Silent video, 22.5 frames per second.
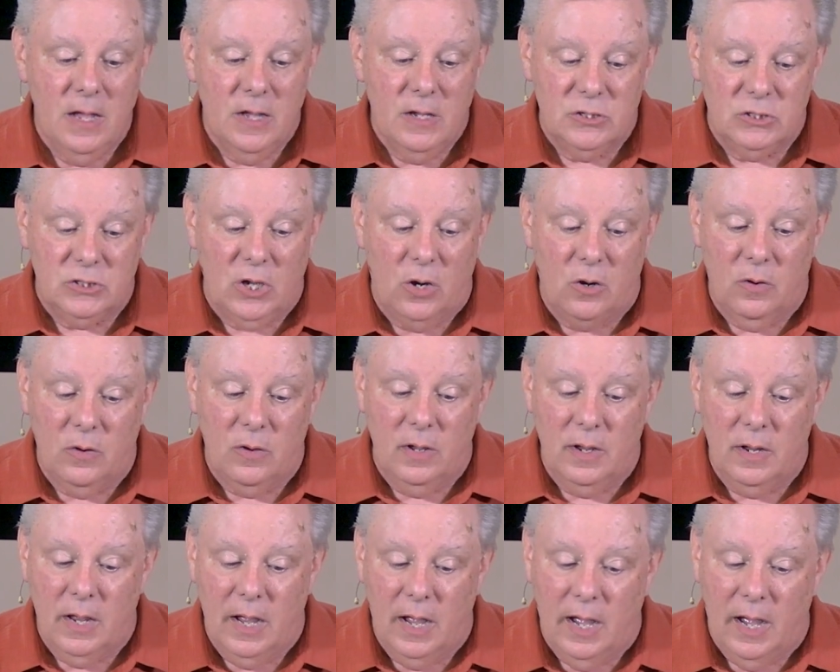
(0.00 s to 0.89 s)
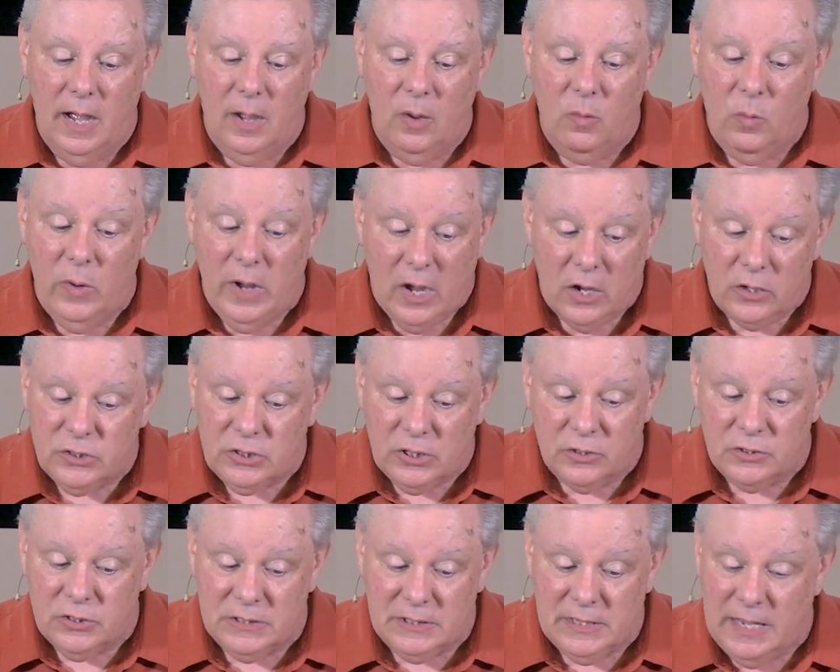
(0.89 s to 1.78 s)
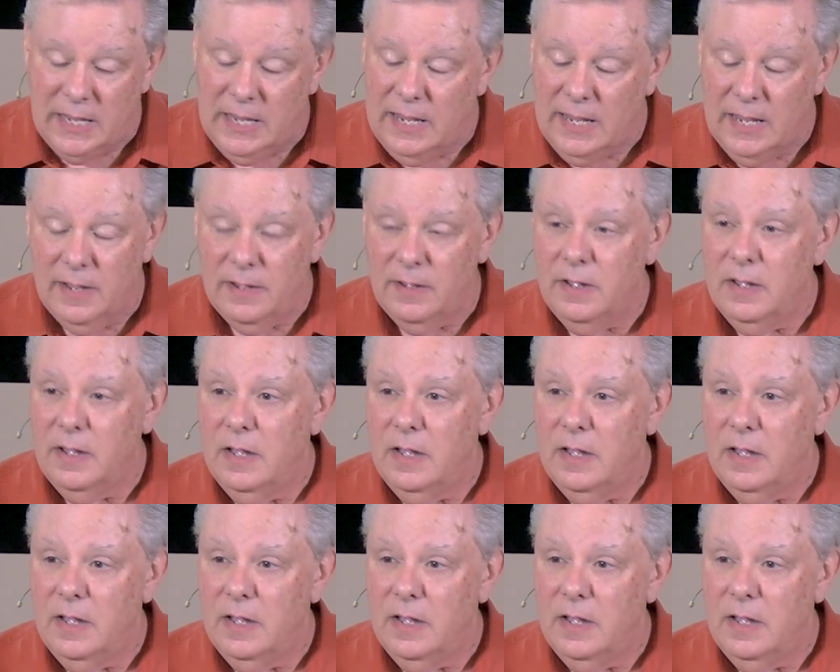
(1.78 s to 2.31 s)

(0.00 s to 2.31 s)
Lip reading: So we also see